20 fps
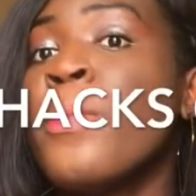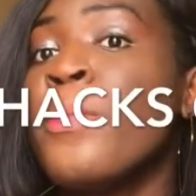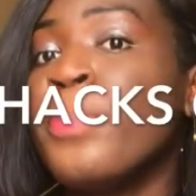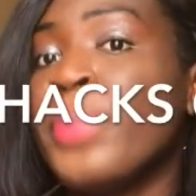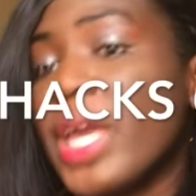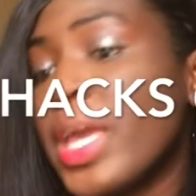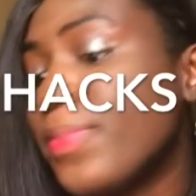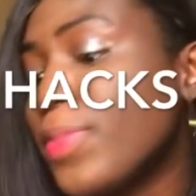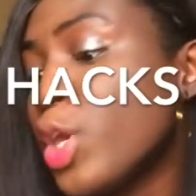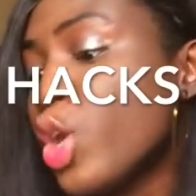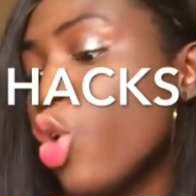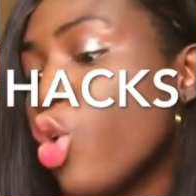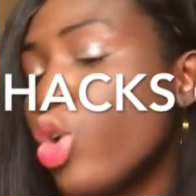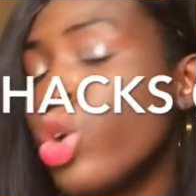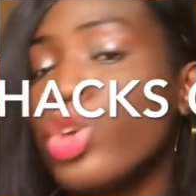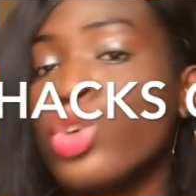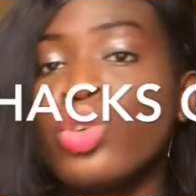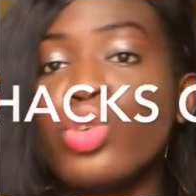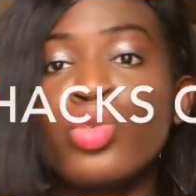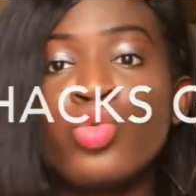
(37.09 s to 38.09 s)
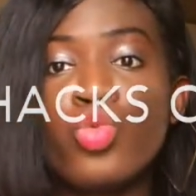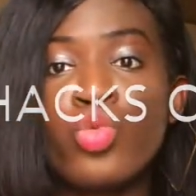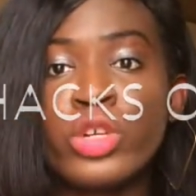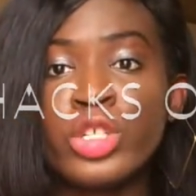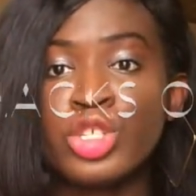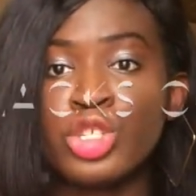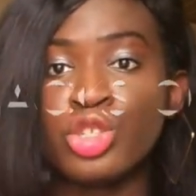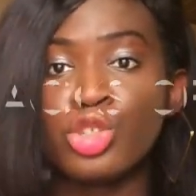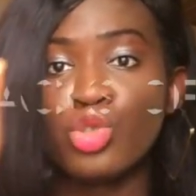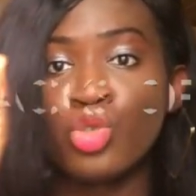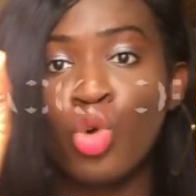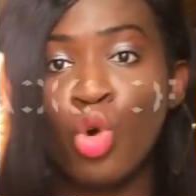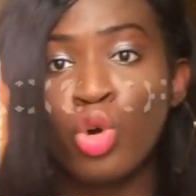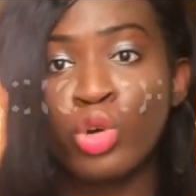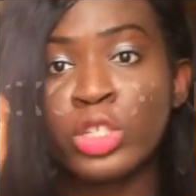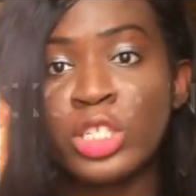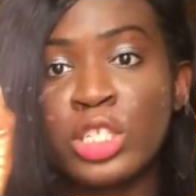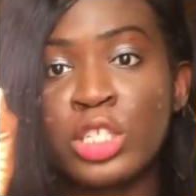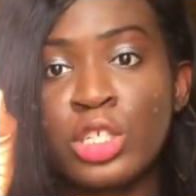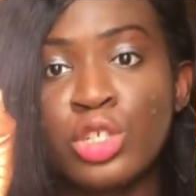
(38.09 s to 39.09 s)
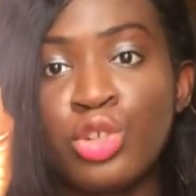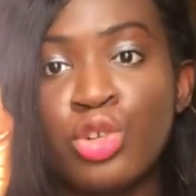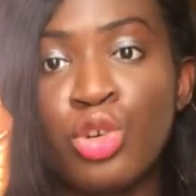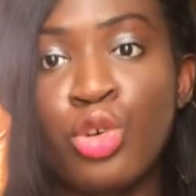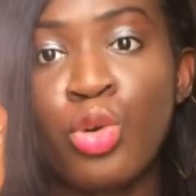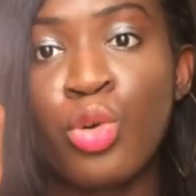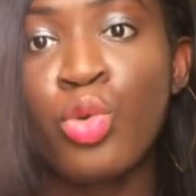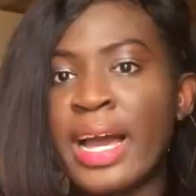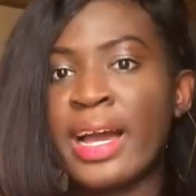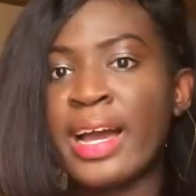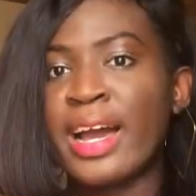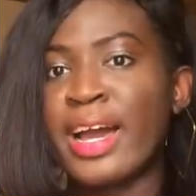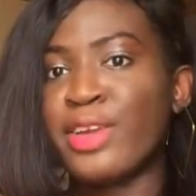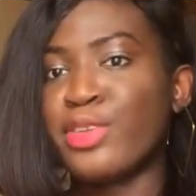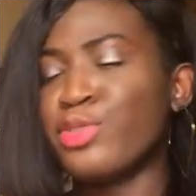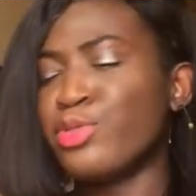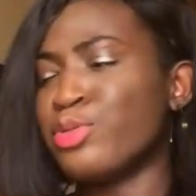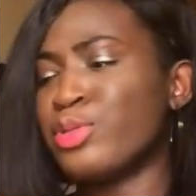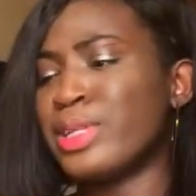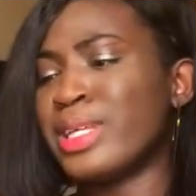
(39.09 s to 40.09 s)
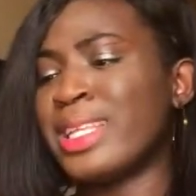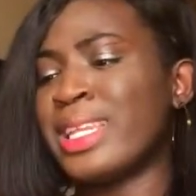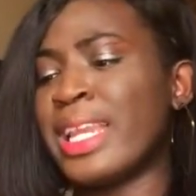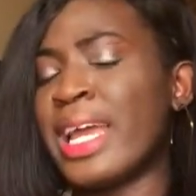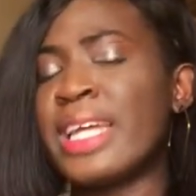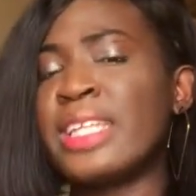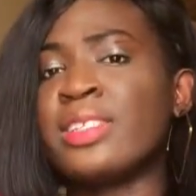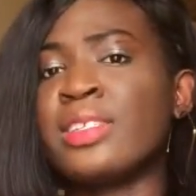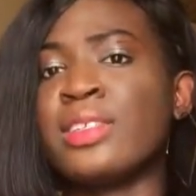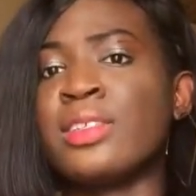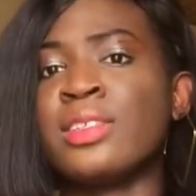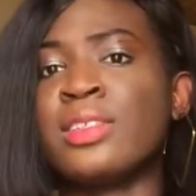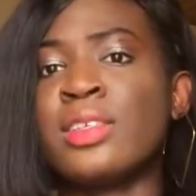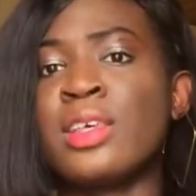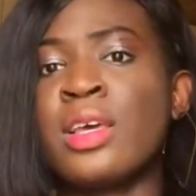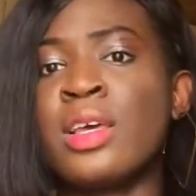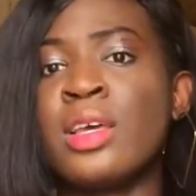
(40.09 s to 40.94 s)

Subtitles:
baby oil, which you all didn't know. I don't know, the light is...